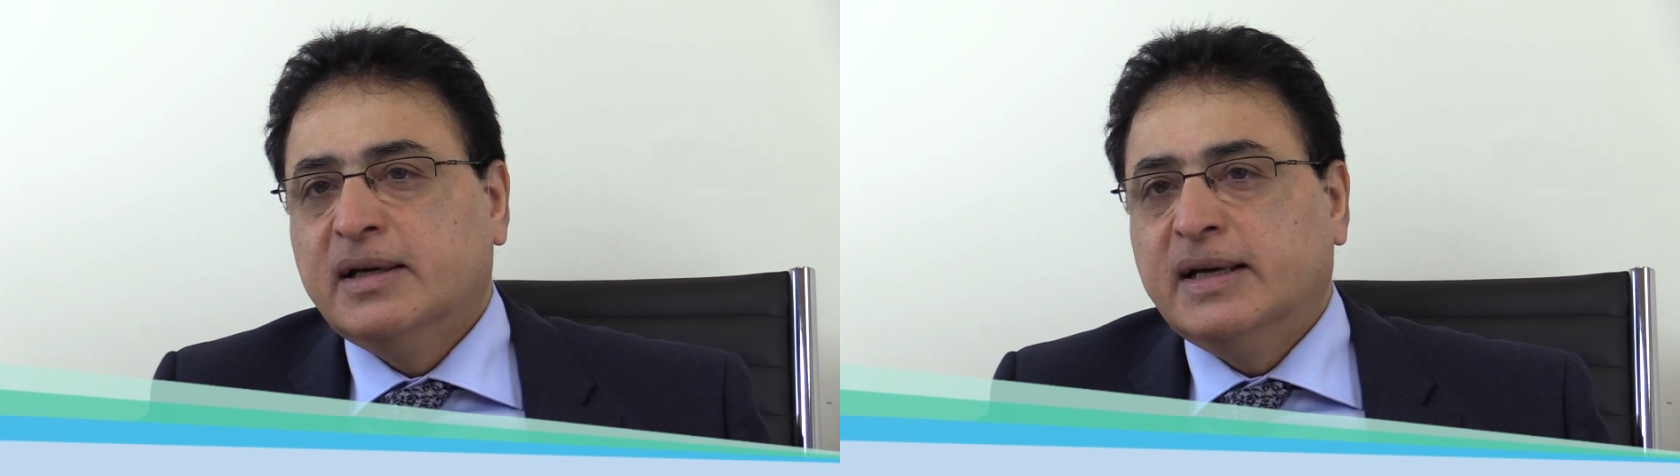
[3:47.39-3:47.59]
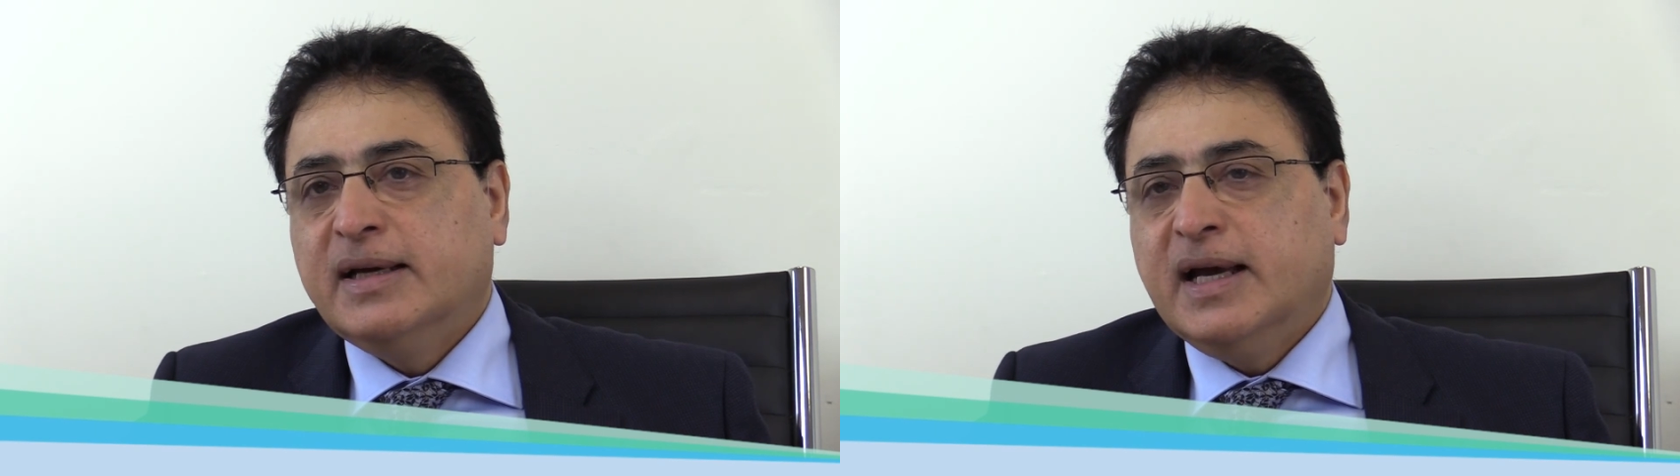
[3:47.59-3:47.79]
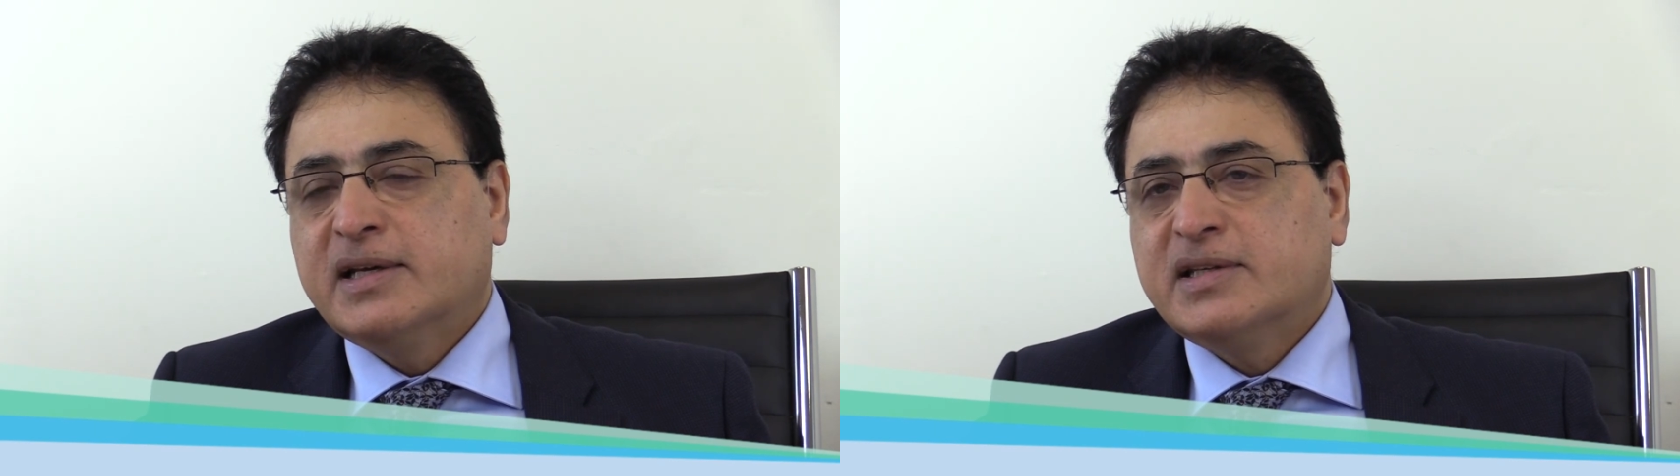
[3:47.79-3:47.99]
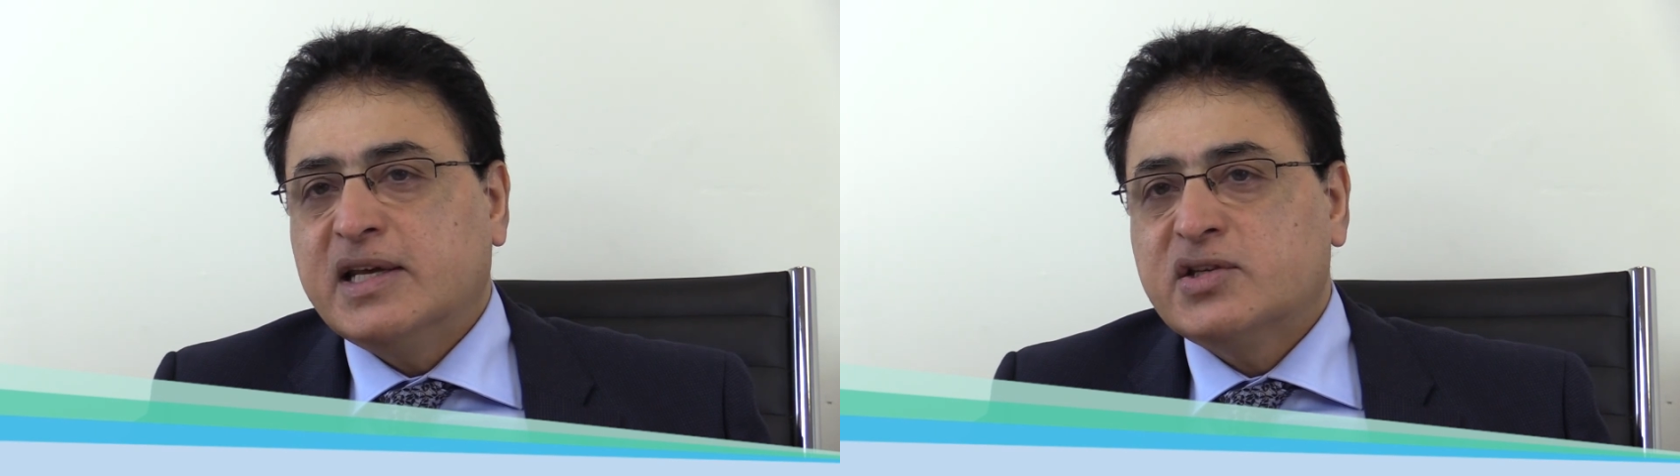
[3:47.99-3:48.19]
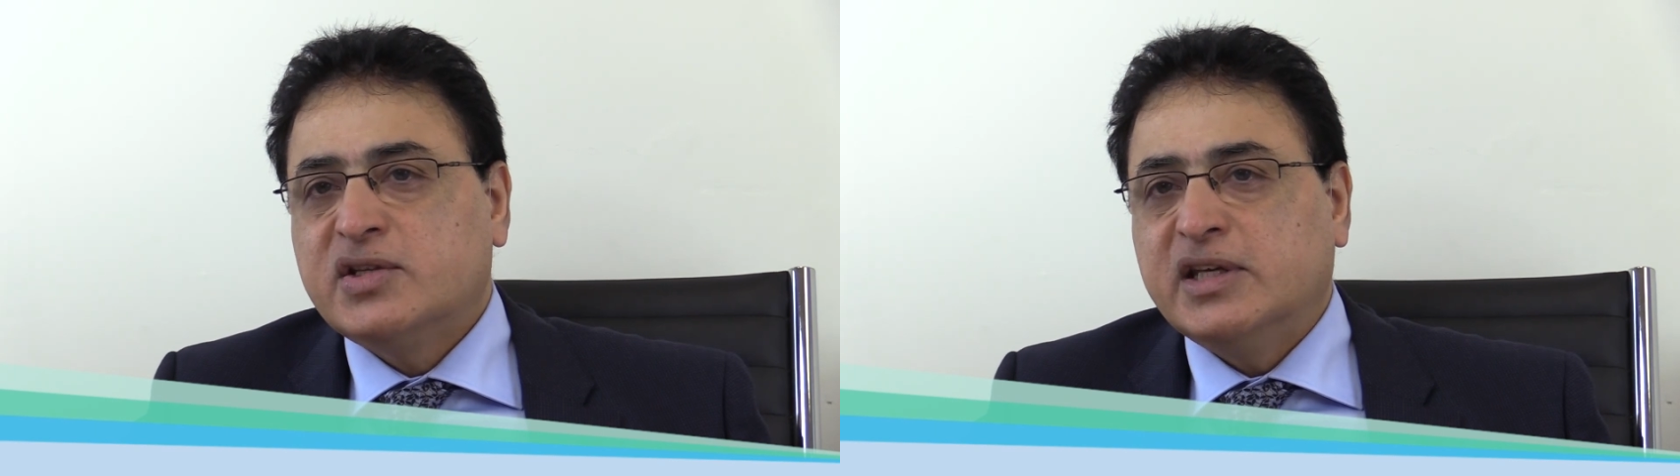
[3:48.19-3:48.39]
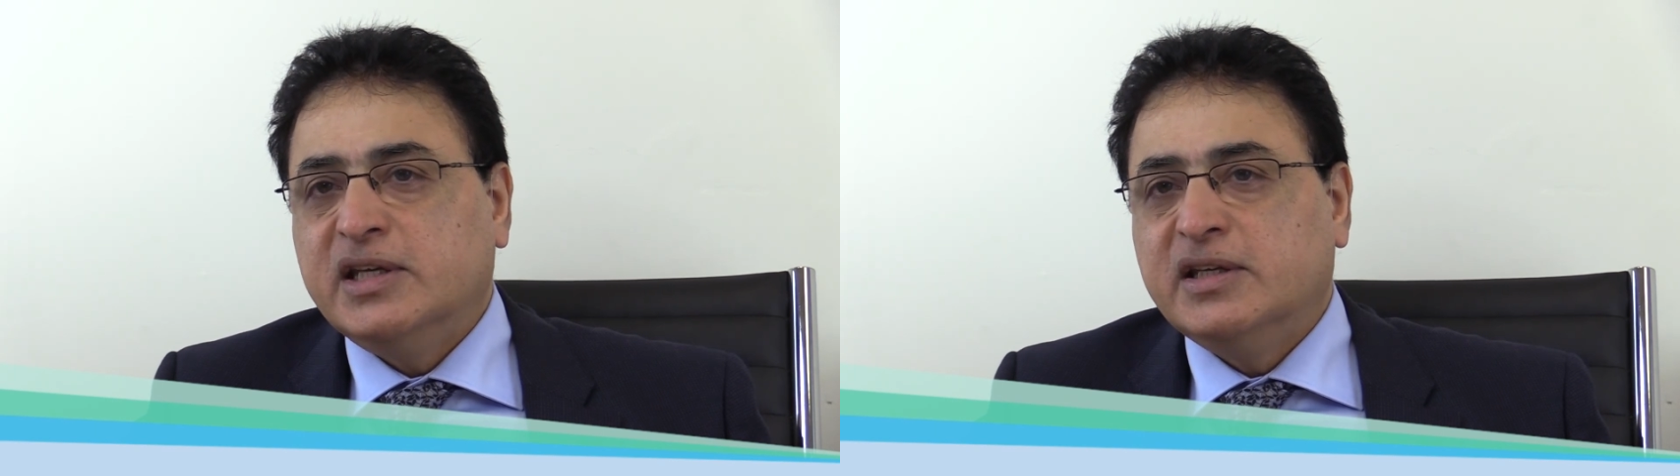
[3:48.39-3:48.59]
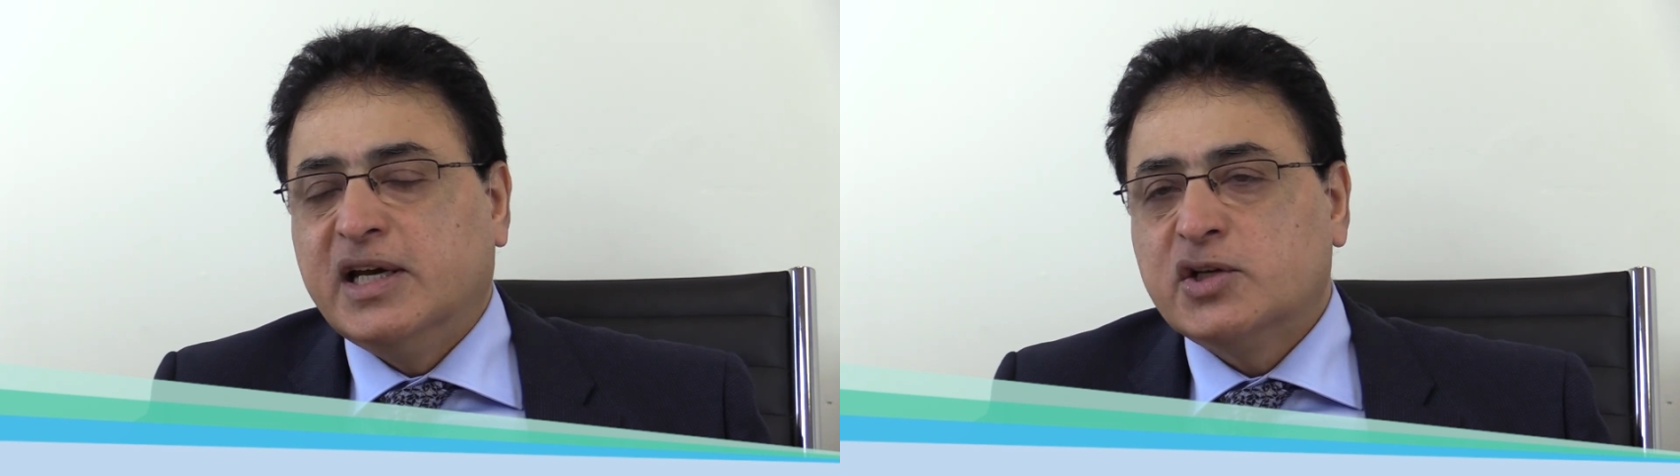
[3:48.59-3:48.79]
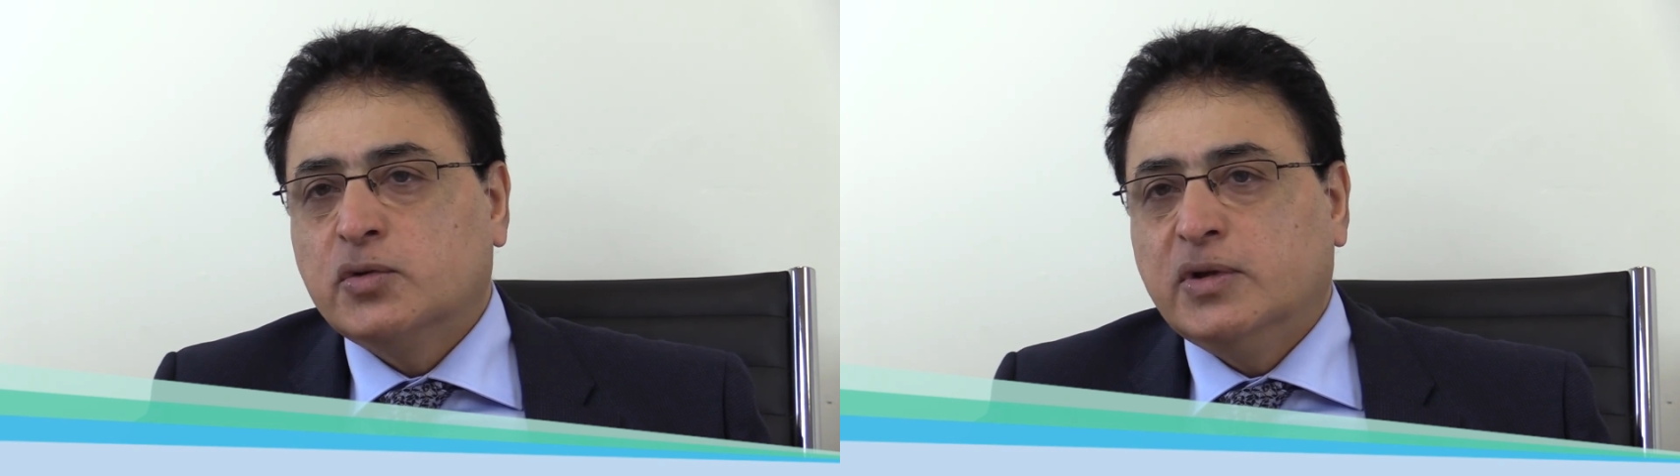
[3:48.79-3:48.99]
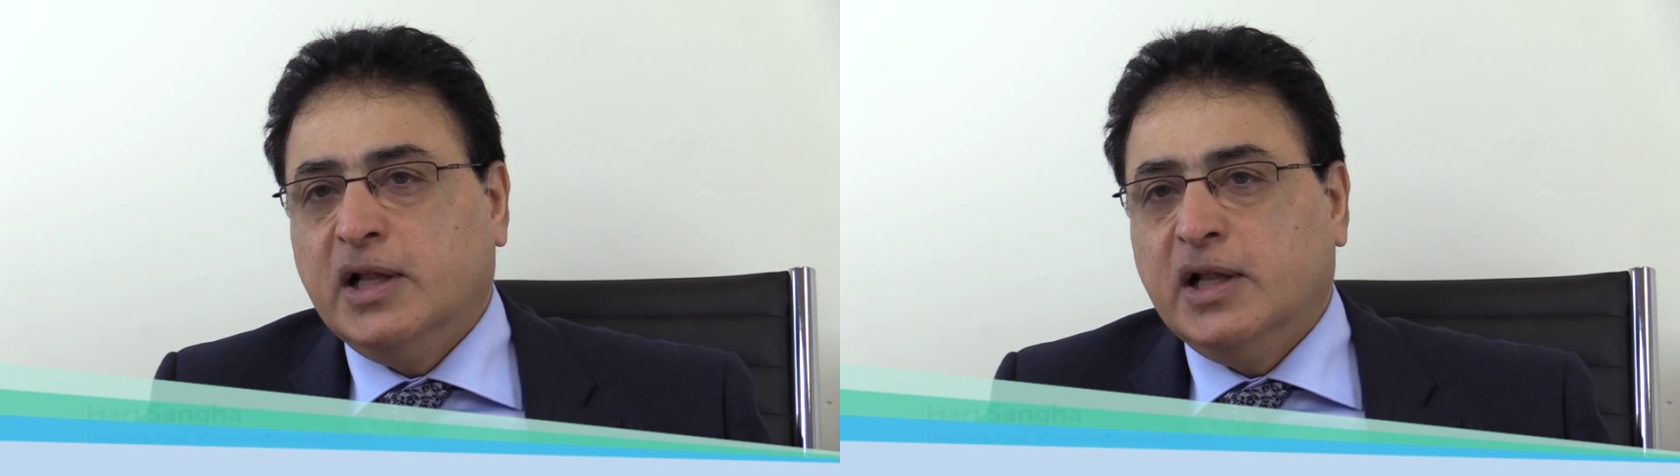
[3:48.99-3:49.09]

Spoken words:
access the National